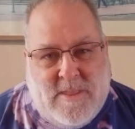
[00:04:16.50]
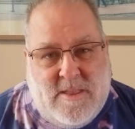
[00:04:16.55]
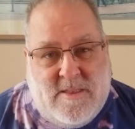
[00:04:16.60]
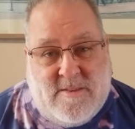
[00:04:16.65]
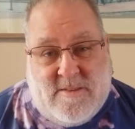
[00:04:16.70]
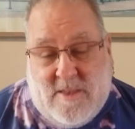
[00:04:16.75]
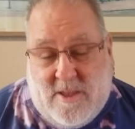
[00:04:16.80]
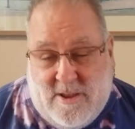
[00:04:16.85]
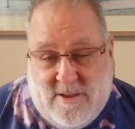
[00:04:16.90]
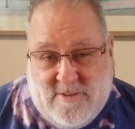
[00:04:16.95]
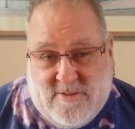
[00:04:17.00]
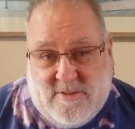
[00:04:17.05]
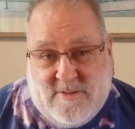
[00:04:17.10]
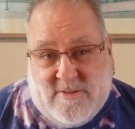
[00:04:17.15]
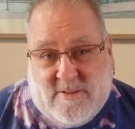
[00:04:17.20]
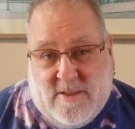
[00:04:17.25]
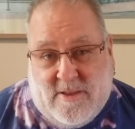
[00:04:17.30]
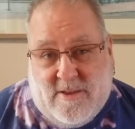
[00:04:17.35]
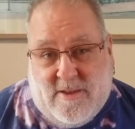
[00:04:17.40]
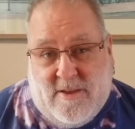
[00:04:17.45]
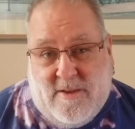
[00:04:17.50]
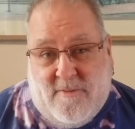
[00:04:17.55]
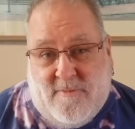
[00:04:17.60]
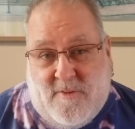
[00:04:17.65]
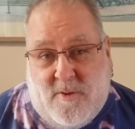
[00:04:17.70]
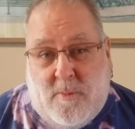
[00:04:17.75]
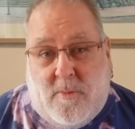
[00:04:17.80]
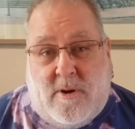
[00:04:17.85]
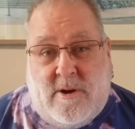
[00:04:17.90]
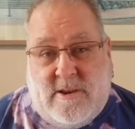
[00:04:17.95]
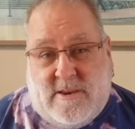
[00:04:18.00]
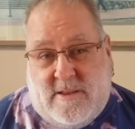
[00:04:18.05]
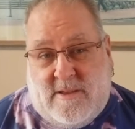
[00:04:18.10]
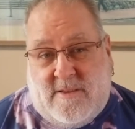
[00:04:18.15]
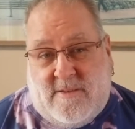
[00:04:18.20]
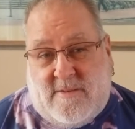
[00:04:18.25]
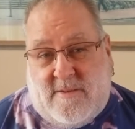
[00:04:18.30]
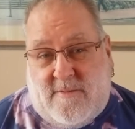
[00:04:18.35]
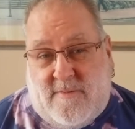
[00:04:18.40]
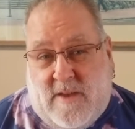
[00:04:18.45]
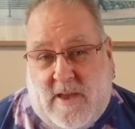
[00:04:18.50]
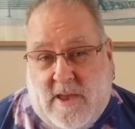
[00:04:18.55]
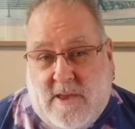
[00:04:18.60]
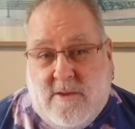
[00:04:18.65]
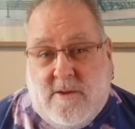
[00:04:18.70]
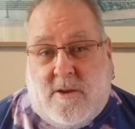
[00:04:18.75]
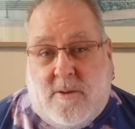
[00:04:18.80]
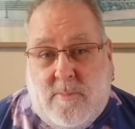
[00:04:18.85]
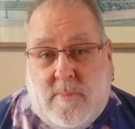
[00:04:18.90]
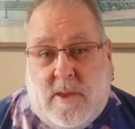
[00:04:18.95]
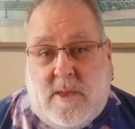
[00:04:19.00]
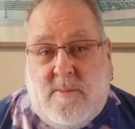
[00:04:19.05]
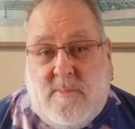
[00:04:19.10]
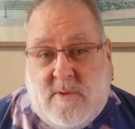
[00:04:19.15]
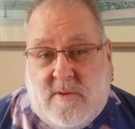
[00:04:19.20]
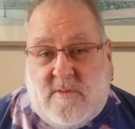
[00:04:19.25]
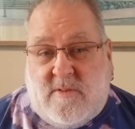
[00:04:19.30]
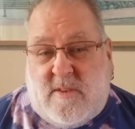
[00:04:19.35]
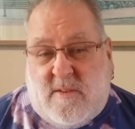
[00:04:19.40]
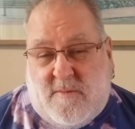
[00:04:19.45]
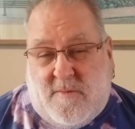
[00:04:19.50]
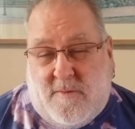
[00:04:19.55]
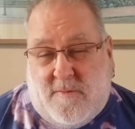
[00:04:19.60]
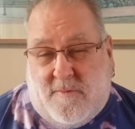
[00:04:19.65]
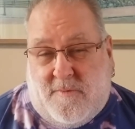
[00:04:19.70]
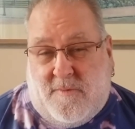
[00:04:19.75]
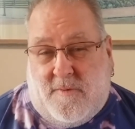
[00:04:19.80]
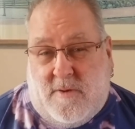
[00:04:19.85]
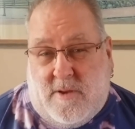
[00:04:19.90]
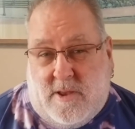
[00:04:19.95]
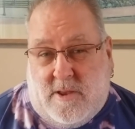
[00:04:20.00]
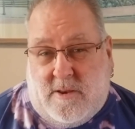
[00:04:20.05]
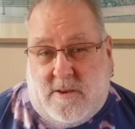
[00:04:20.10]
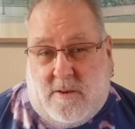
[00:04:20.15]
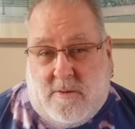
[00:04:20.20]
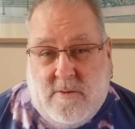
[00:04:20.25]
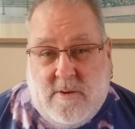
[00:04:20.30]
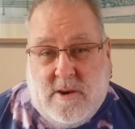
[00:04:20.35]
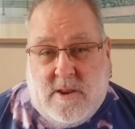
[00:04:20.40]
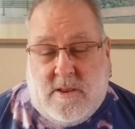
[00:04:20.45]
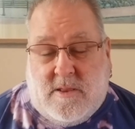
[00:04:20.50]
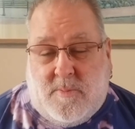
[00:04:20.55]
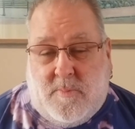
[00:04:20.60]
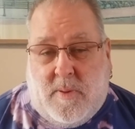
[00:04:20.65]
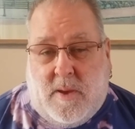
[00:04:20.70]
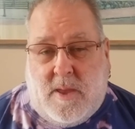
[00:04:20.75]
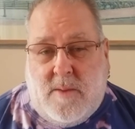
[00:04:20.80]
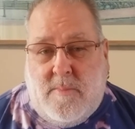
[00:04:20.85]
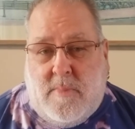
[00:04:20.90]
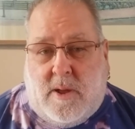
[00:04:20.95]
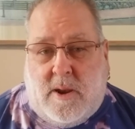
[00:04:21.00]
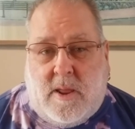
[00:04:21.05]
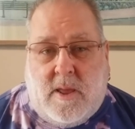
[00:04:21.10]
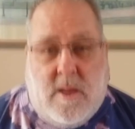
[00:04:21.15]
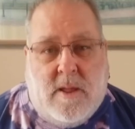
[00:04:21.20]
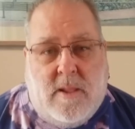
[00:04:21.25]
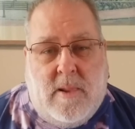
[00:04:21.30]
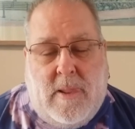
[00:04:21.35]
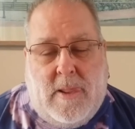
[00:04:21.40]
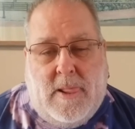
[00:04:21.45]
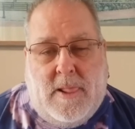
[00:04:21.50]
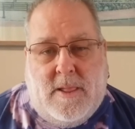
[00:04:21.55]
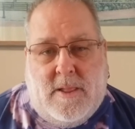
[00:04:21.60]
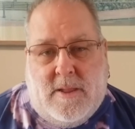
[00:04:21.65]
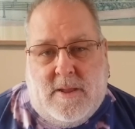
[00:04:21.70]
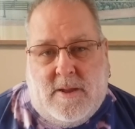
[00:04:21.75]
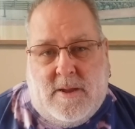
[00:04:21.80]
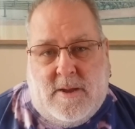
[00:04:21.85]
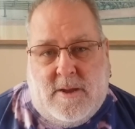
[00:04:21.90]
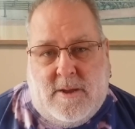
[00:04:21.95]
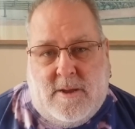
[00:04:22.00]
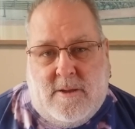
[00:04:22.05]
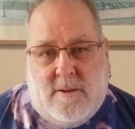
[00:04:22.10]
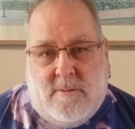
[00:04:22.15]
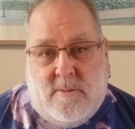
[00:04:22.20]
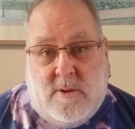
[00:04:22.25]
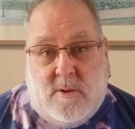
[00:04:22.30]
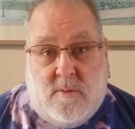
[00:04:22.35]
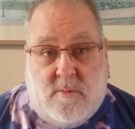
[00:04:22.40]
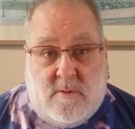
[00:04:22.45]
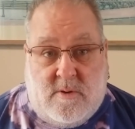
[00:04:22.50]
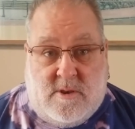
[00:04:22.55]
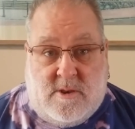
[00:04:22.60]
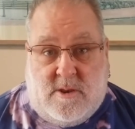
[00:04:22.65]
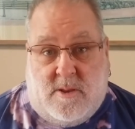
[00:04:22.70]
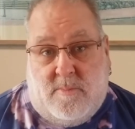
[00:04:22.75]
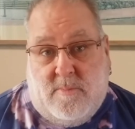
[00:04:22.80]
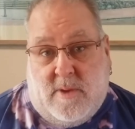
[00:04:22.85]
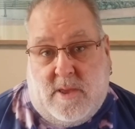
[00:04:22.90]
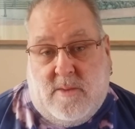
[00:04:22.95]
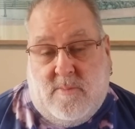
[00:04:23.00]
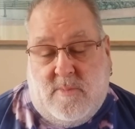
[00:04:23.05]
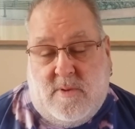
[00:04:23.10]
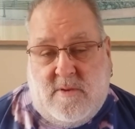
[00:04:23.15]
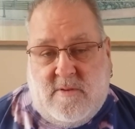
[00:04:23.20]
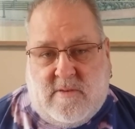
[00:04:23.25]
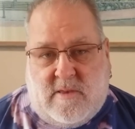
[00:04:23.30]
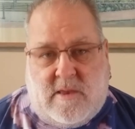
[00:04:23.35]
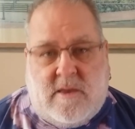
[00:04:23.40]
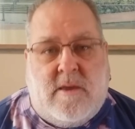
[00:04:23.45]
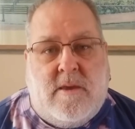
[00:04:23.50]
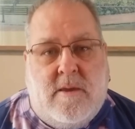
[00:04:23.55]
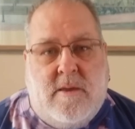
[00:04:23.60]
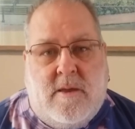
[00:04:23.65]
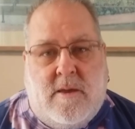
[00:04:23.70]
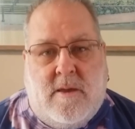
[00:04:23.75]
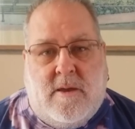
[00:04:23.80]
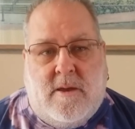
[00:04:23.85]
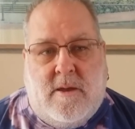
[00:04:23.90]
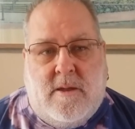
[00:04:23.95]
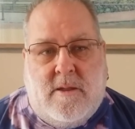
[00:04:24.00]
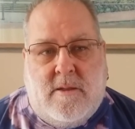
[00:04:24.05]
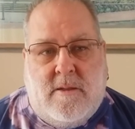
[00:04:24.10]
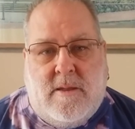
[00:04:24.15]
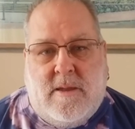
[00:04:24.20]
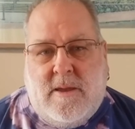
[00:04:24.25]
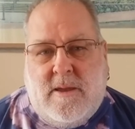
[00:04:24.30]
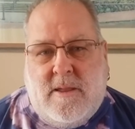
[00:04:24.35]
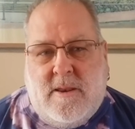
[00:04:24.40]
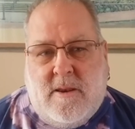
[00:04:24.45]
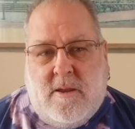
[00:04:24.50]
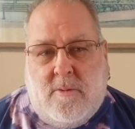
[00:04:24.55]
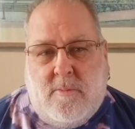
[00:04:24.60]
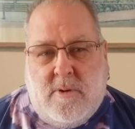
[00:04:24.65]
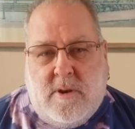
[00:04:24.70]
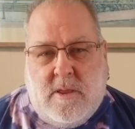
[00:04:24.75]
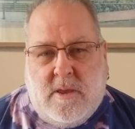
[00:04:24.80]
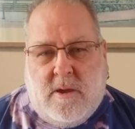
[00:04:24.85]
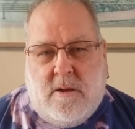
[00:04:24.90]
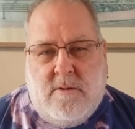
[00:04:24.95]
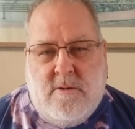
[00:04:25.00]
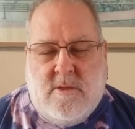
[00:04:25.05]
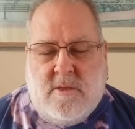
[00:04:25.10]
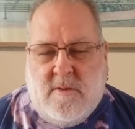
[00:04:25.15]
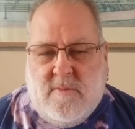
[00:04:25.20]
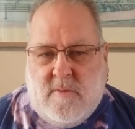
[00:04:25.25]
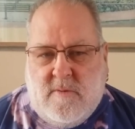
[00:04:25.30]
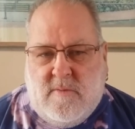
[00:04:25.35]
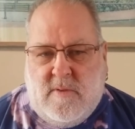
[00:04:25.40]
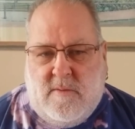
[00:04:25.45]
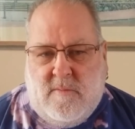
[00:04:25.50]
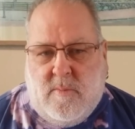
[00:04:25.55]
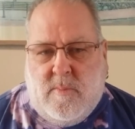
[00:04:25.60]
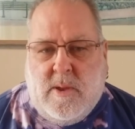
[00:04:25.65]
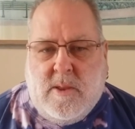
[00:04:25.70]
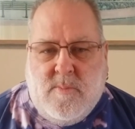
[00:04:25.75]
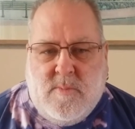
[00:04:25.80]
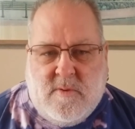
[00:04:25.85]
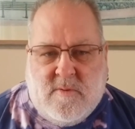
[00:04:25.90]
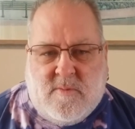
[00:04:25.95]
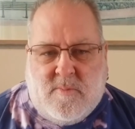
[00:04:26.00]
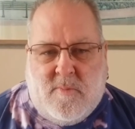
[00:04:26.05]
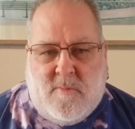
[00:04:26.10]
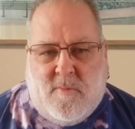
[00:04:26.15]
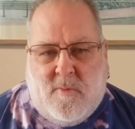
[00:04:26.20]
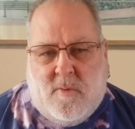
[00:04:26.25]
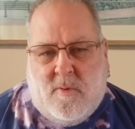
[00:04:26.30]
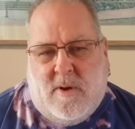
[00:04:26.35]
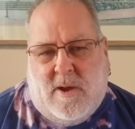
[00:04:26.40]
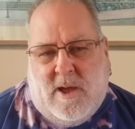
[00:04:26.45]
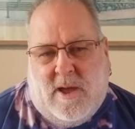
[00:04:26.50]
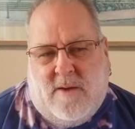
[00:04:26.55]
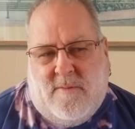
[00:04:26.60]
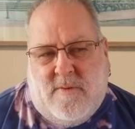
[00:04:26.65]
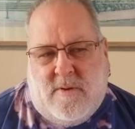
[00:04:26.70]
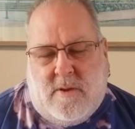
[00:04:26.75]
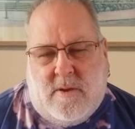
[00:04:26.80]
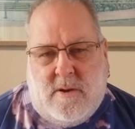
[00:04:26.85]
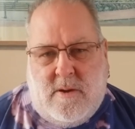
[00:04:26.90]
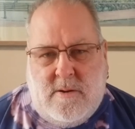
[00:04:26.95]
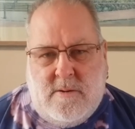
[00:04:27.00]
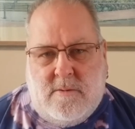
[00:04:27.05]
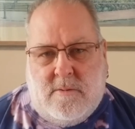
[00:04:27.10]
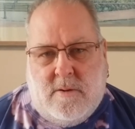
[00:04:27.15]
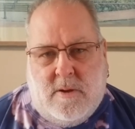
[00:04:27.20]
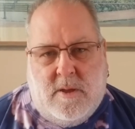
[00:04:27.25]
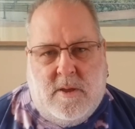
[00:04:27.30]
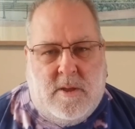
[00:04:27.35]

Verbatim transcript: So that's just a, a, few ideas of how you can make music for free. You don't need to pay money uh, in order to make music. Uh, and I would encourage you, if you've never made music before, have a go.